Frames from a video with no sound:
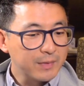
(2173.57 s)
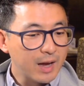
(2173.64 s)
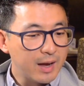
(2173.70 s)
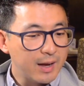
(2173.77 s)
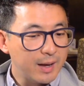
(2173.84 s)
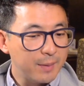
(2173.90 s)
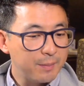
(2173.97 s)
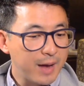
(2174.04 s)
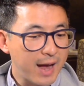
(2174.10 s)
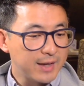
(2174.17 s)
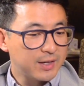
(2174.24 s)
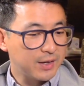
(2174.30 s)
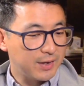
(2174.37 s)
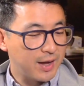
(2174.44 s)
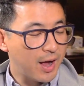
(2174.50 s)

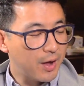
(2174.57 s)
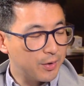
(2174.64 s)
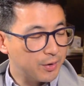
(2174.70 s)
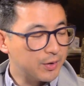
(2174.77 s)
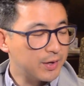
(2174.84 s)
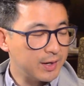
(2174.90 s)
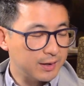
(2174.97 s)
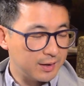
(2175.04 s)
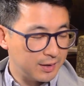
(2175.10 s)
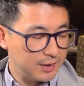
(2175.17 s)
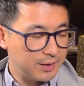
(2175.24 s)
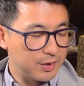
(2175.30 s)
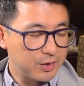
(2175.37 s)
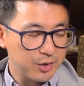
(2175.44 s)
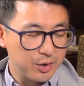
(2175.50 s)
I'd say the other thing, in
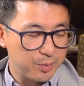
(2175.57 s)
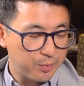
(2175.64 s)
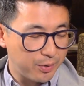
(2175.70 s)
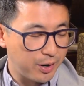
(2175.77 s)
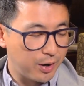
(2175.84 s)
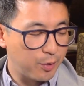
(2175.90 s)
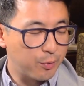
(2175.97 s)
addition to prayer,